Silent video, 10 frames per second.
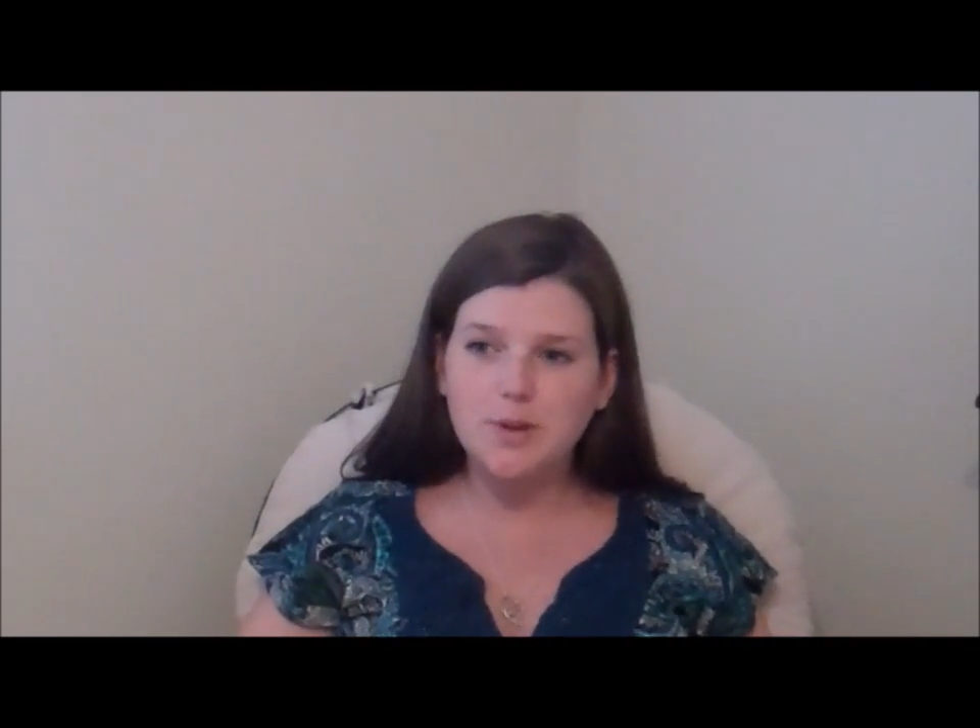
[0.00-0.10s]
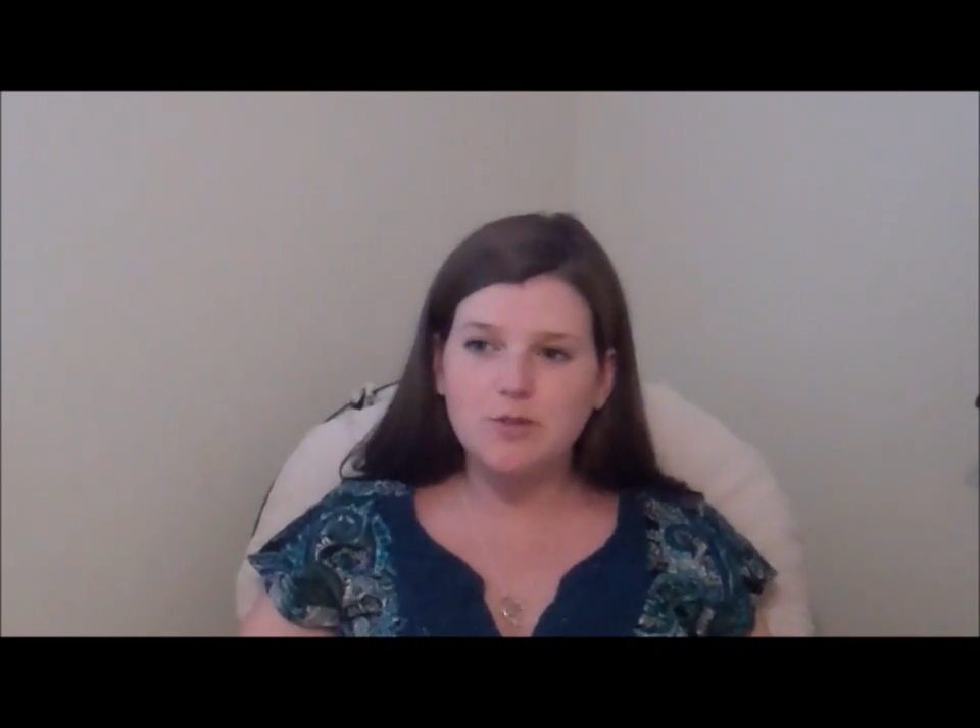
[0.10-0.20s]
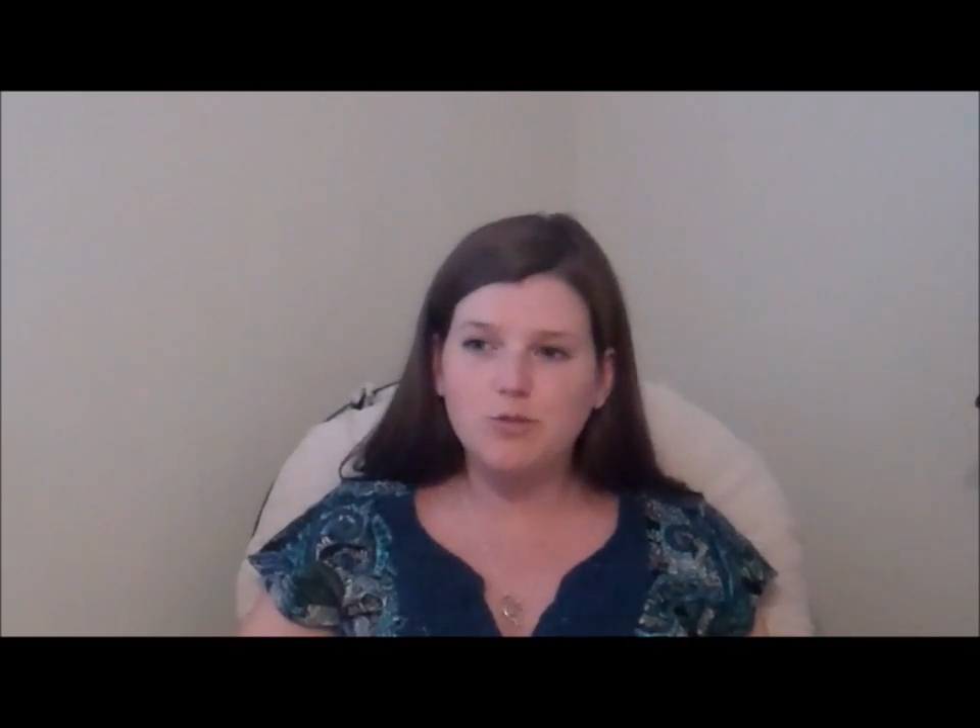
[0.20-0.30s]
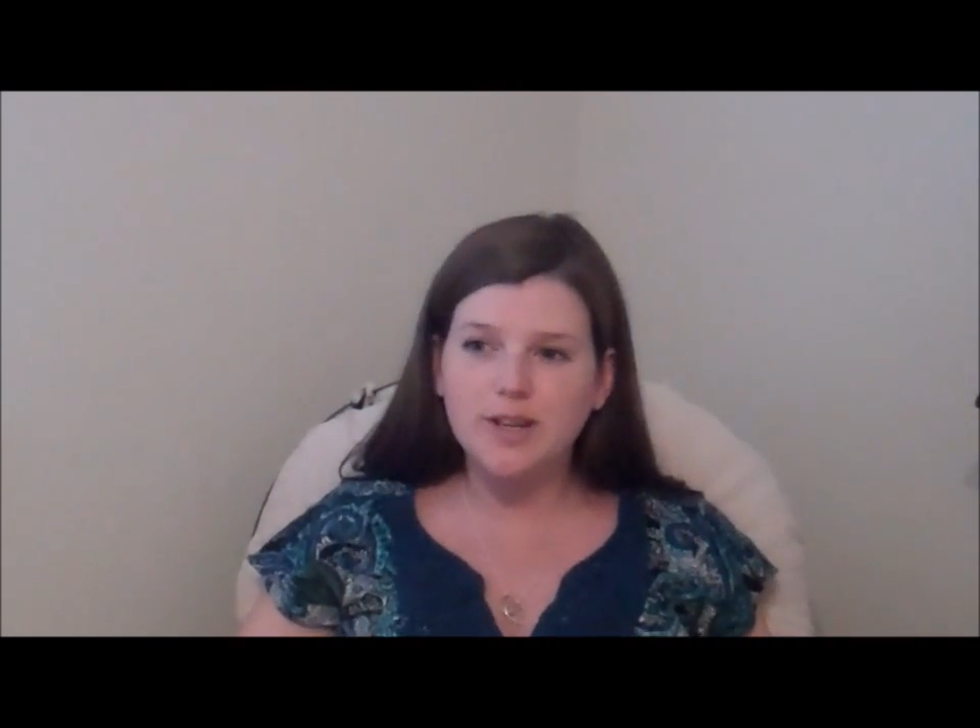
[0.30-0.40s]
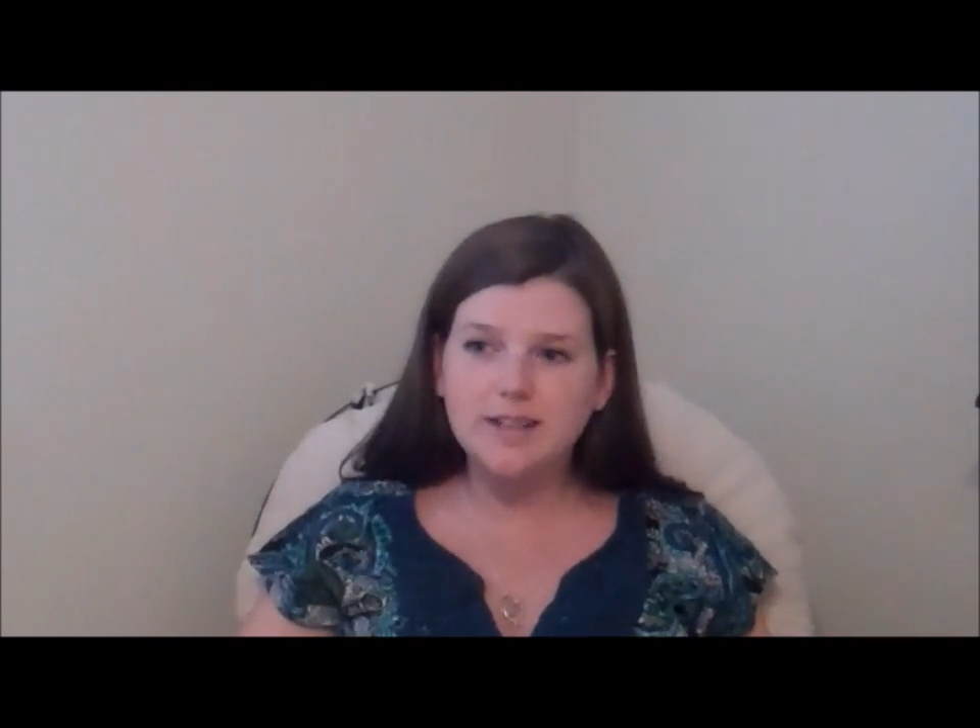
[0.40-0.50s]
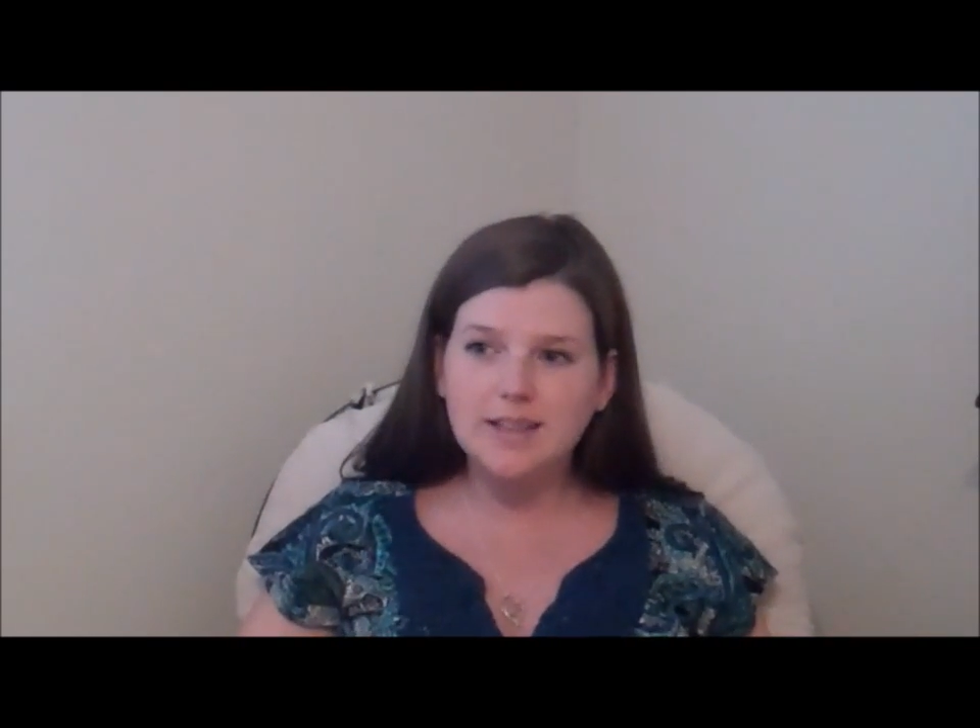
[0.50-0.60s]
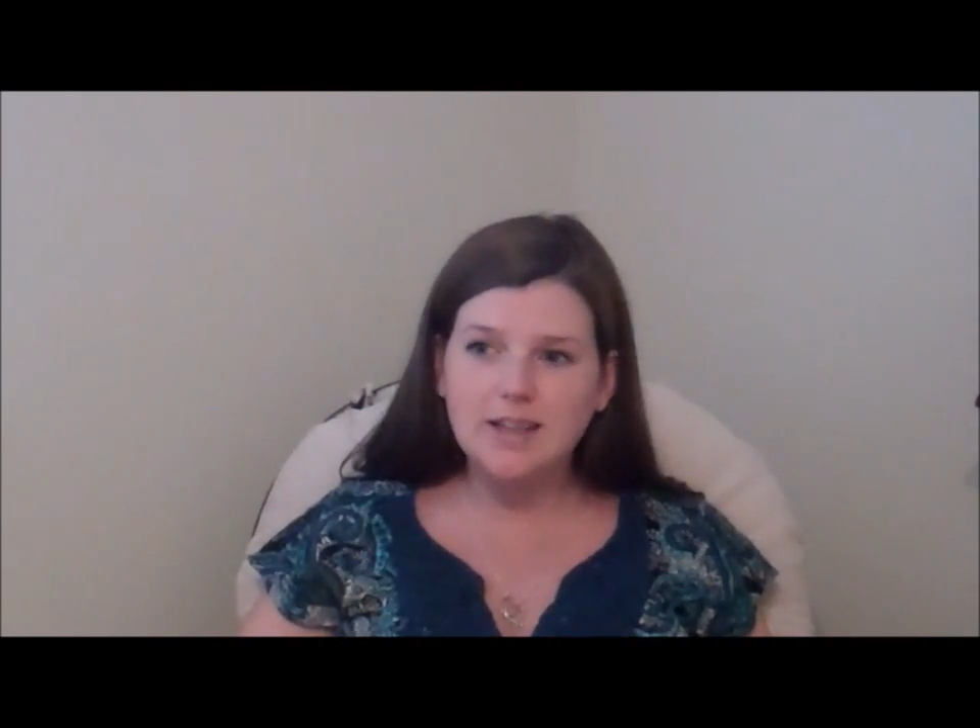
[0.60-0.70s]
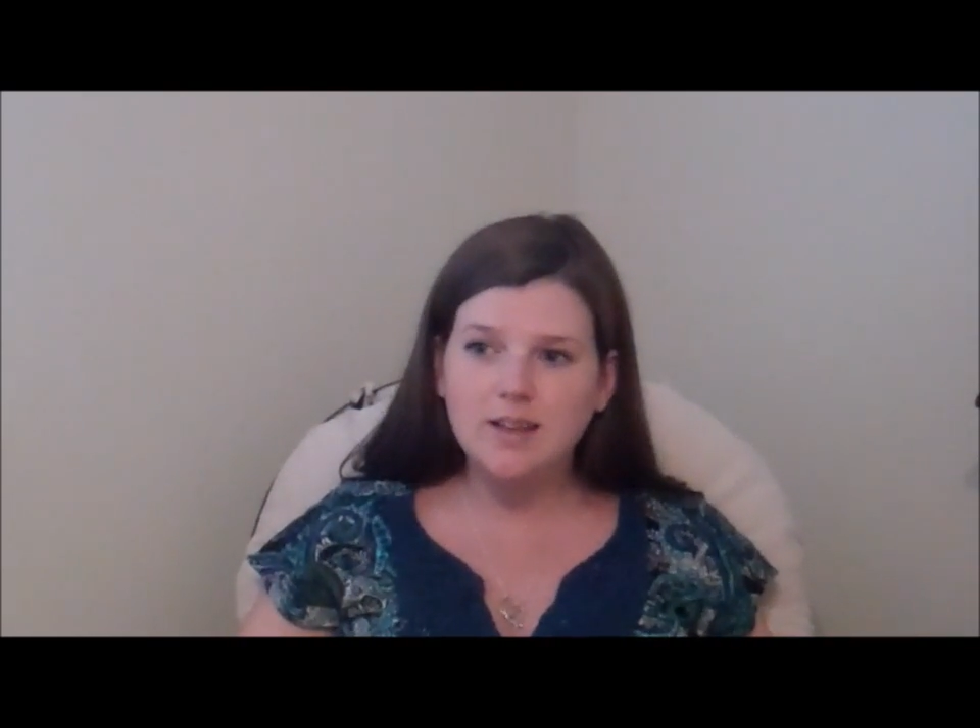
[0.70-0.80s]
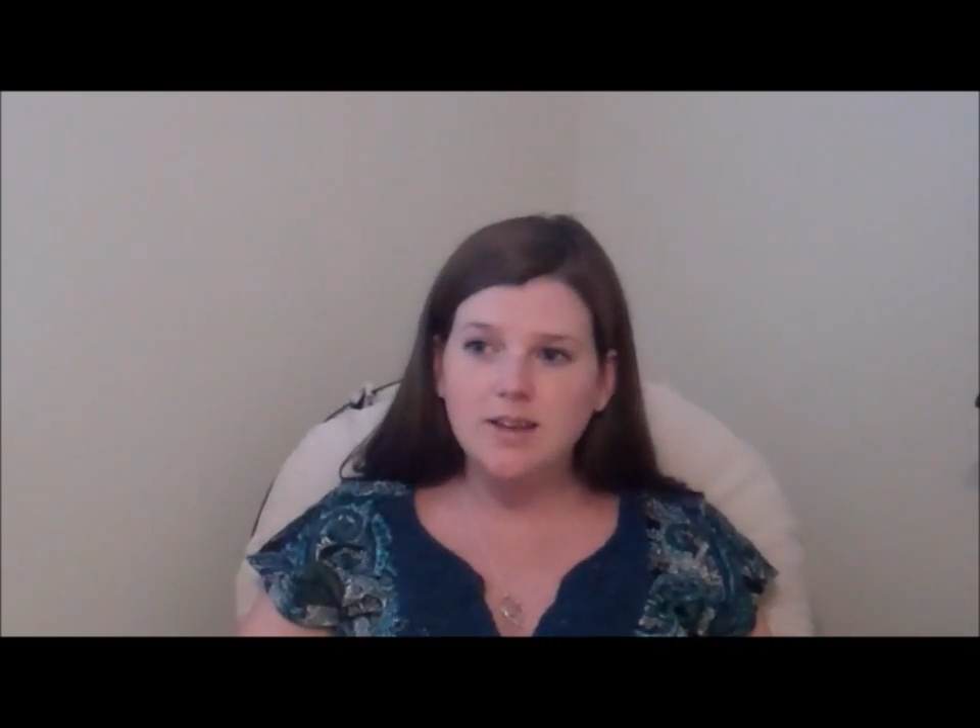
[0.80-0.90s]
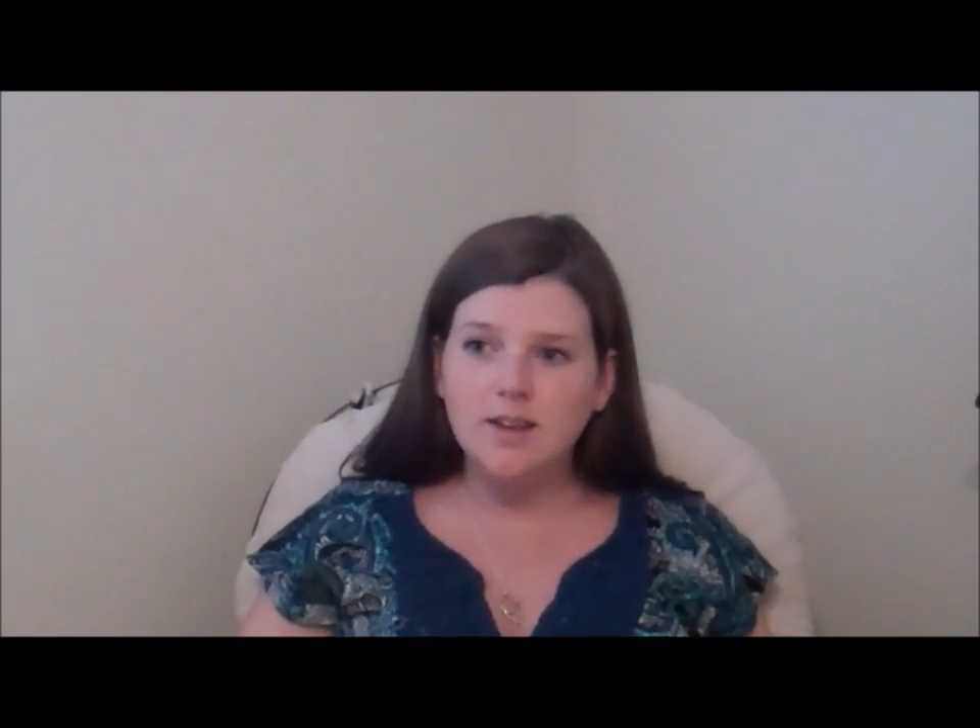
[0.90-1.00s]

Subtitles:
but really